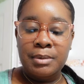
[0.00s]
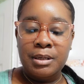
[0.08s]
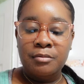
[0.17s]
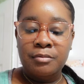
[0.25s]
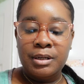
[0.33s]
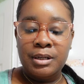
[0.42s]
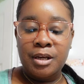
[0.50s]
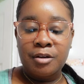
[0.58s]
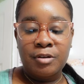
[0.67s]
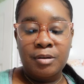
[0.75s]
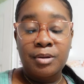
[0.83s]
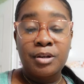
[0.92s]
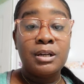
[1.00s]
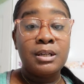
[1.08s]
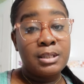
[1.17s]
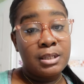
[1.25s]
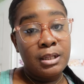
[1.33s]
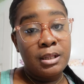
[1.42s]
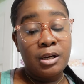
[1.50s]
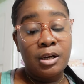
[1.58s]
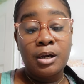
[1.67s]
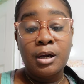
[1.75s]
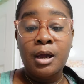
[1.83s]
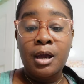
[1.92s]
mini radiant creamy
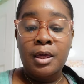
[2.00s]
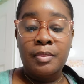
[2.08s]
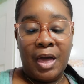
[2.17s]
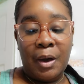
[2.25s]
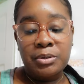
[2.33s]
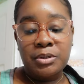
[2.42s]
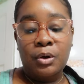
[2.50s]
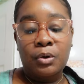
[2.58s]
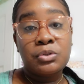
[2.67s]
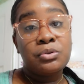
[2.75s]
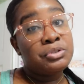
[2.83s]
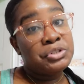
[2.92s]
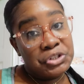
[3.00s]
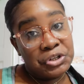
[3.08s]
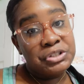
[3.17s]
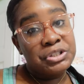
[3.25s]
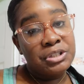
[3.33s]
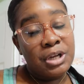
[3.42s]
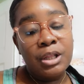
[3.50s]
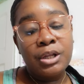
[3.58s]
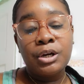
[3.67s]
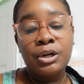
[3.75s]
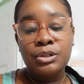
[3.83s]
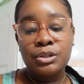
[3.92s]
concealer, that was also
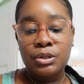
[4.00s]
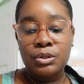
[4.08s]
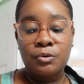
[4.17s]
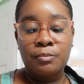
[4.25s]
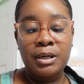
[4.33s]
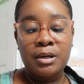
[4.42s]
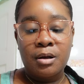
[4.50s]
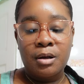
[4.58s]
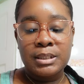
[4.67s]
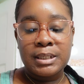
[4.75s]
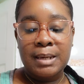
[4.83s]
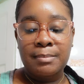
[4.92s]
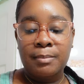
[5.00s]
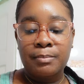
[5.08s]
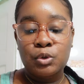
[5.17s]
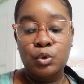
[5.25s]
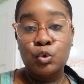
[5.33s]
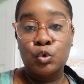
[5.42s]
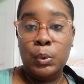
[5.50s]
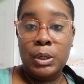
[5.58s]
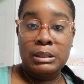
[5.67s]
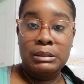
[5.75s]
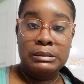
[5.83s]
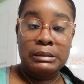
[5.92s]
$13, so my cost came up to
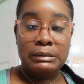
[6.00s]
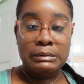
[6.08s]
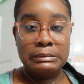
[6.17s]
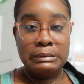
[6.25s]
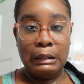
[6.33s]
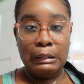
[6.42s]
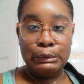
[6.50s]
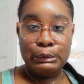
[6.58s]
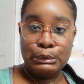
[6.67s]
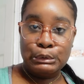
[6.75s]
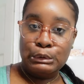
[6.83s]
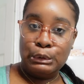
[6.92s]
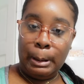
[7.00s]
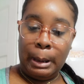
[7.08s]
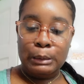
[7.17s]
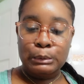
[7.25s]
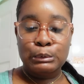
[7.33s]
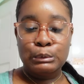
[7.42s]
$26. Got